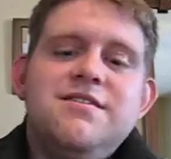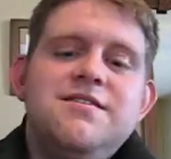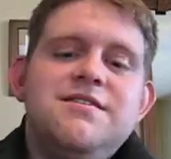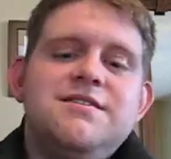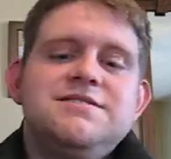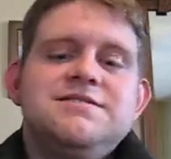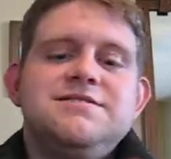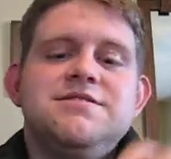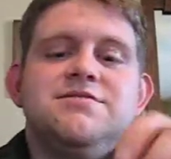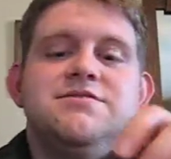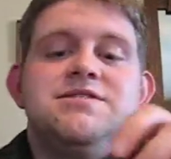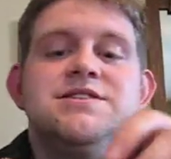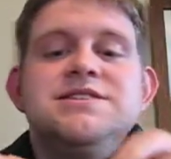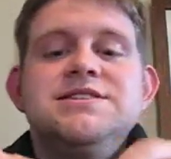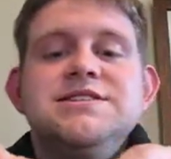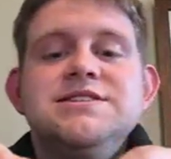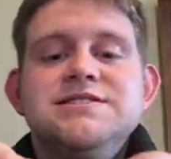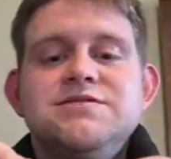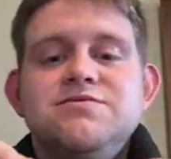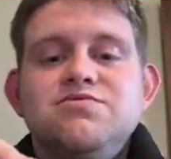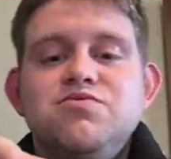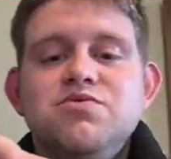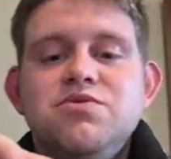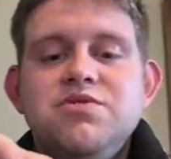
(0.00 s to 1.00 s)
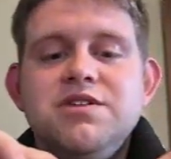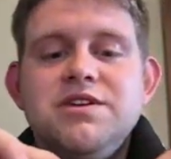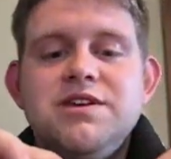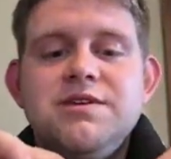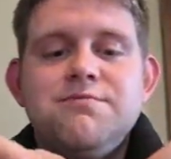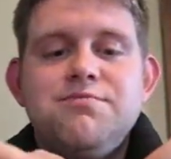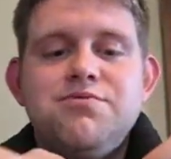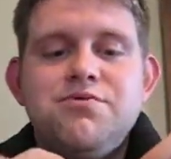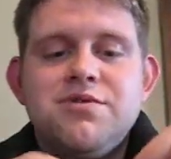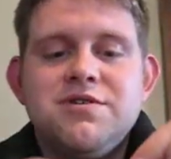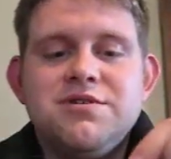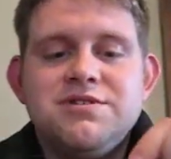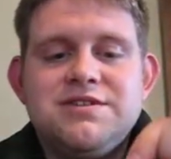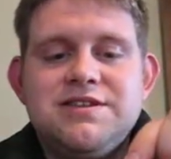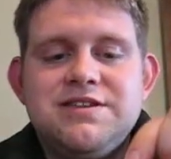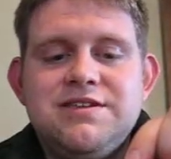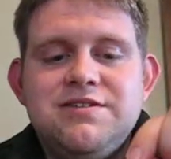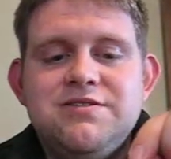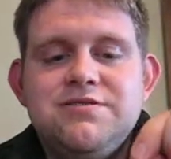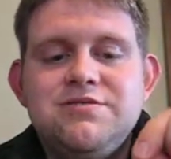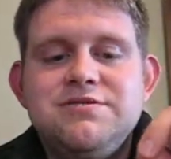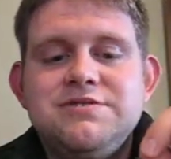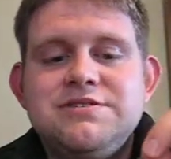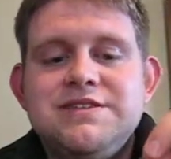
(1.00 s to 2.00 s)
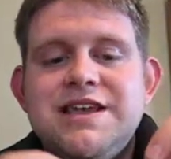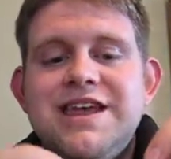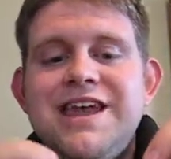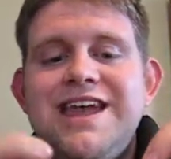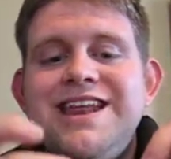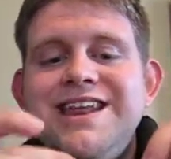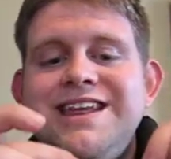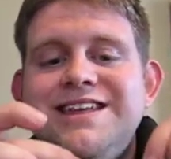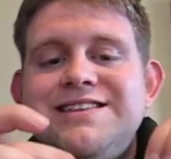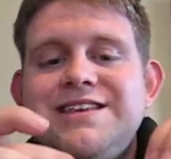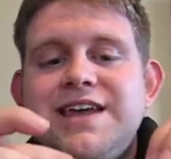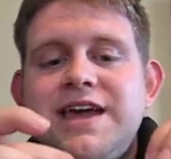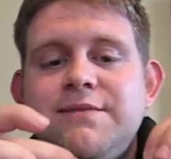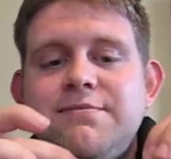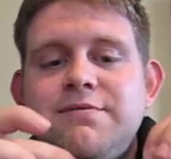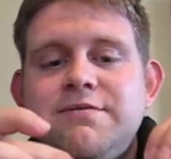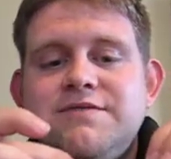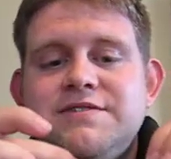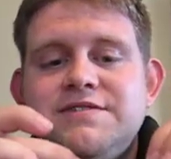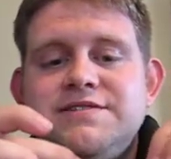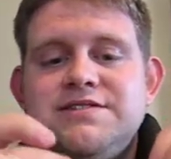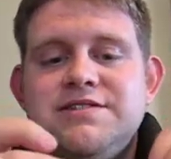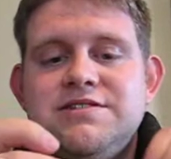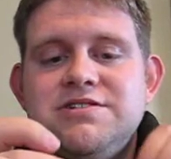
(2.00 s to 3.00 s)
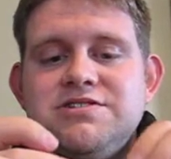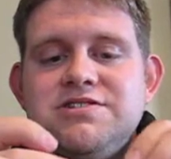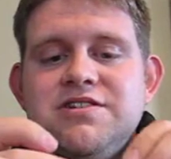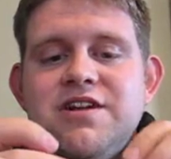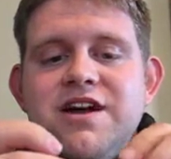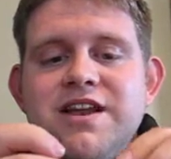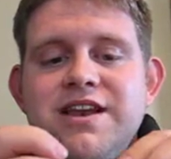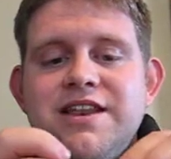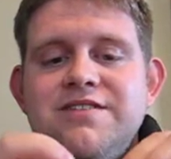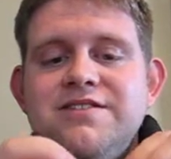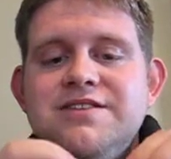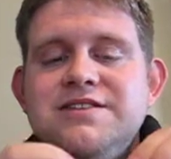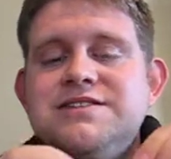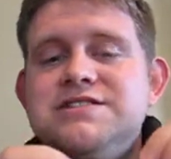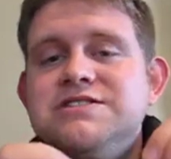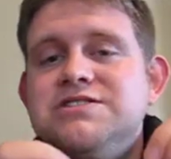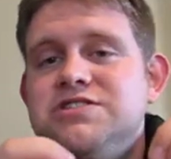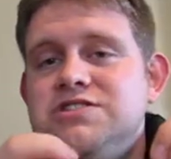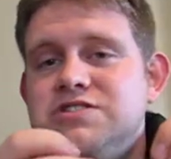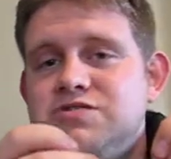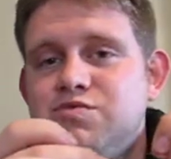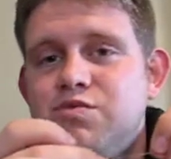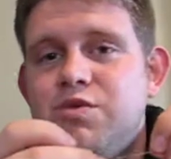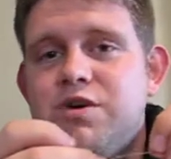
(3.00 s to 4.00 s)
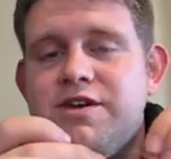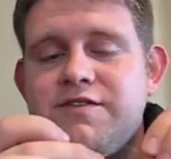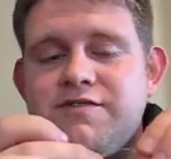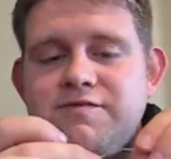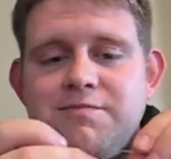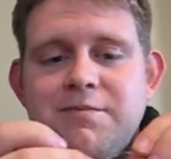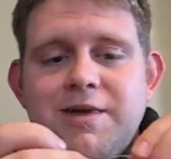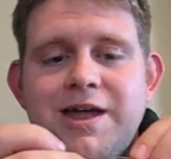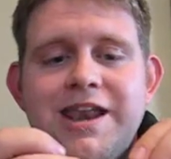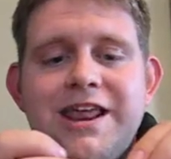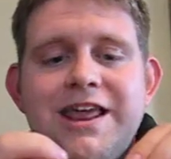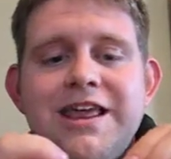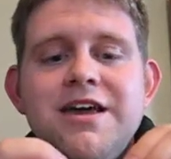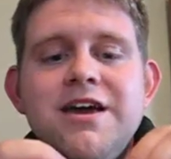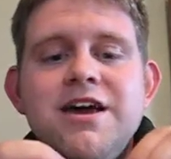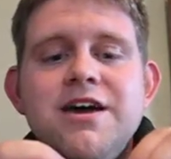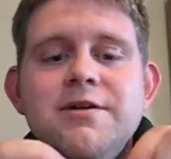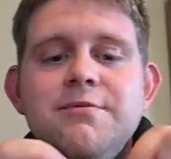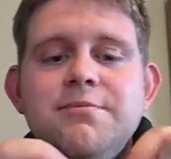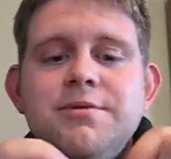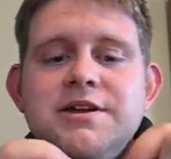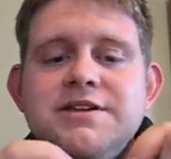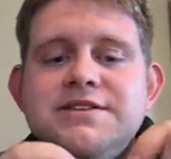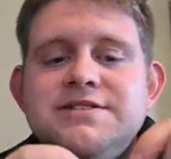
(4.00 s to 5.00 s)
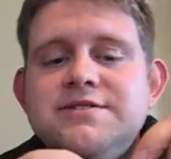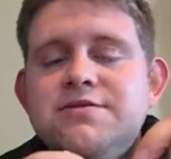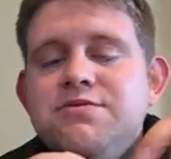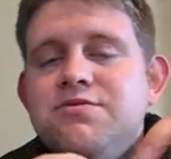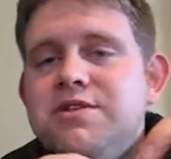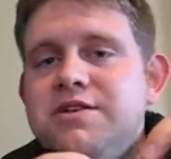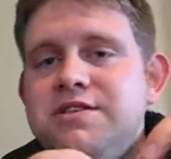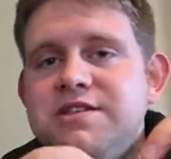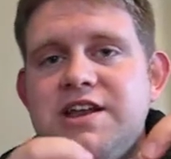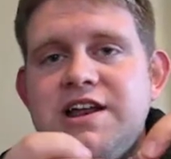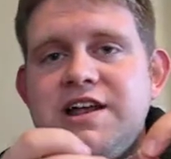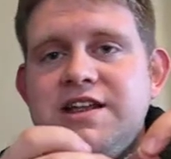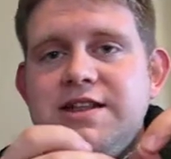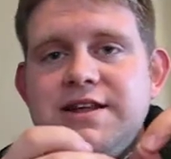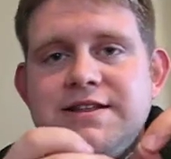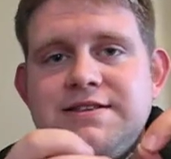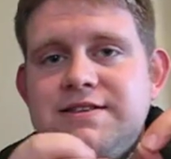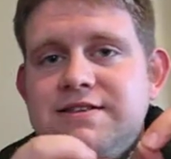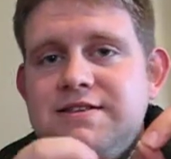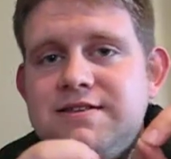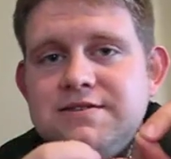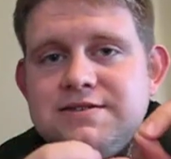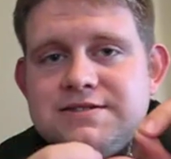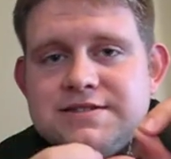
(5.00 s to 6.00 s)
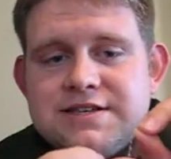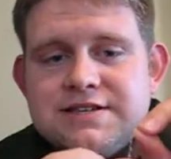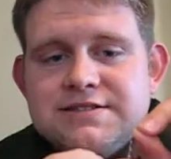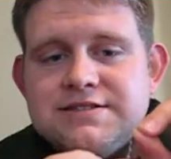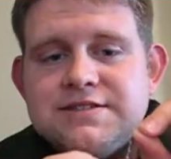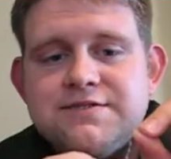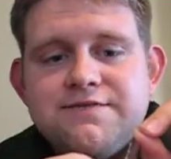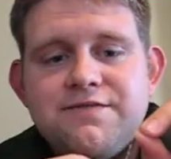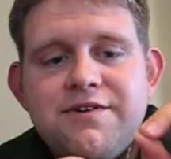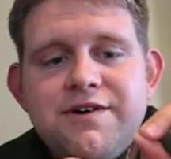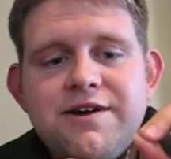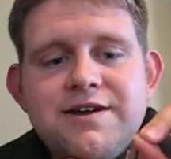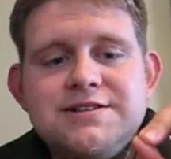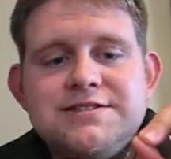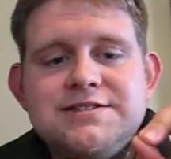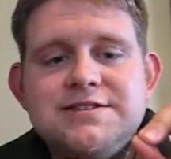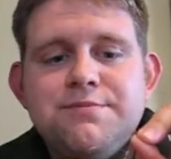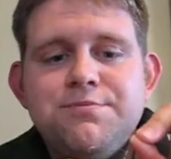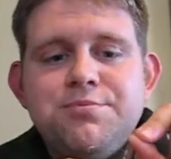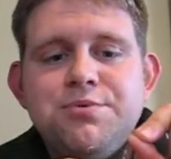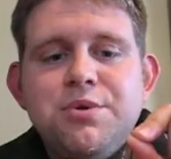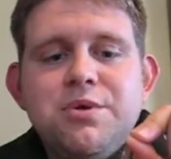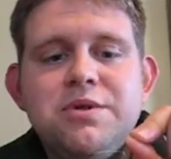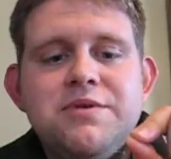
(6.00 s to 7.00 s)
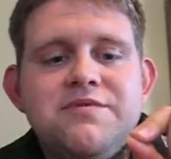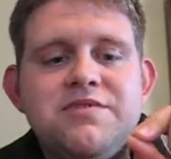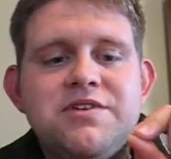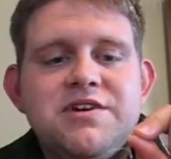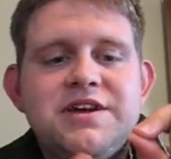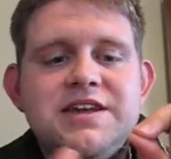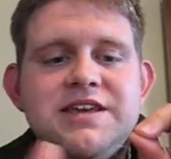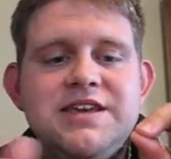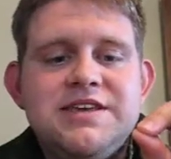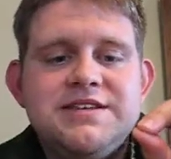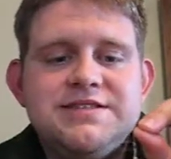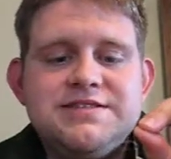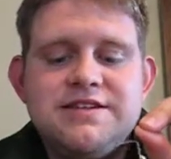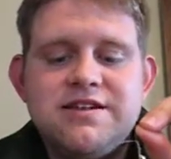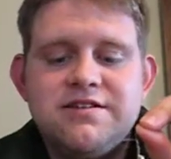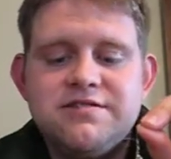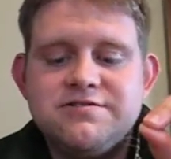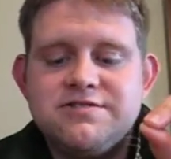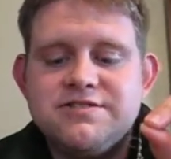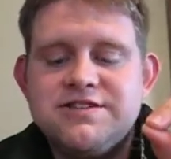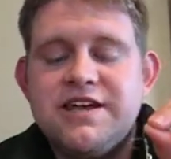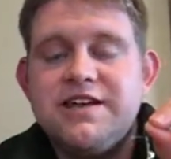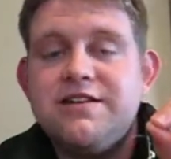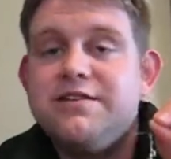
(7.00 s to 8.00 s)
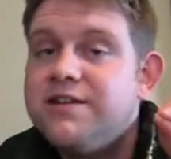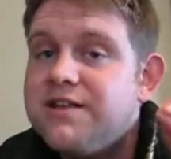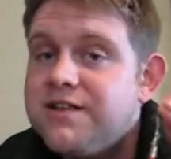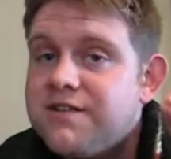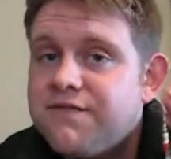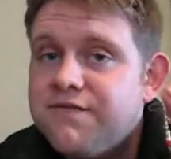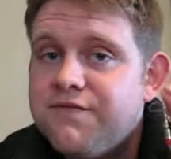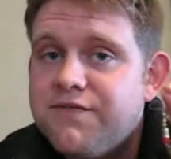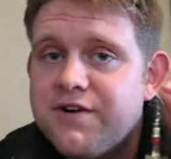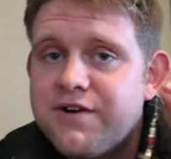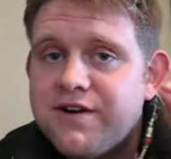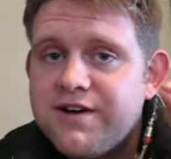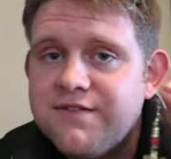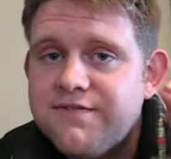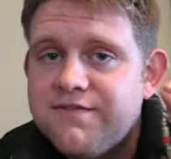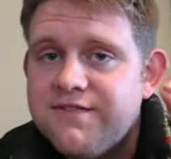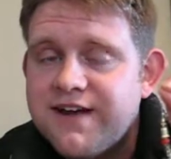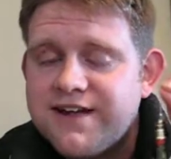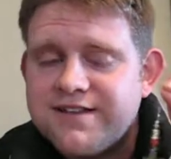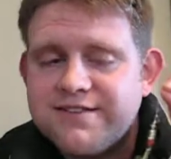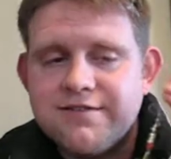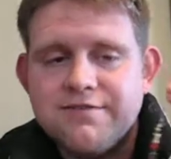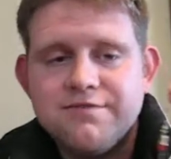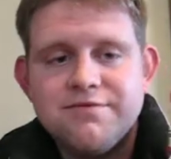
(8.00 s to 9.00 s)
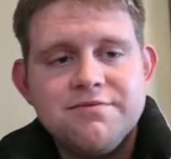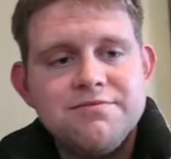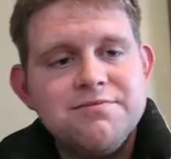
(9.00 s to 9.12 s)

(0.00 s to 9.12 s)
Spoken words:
So this is really important to use any type of a cinch knot, and this is just one of many. But it's the one that I like to use because it's very simple and very easy to understand, and it's very effective.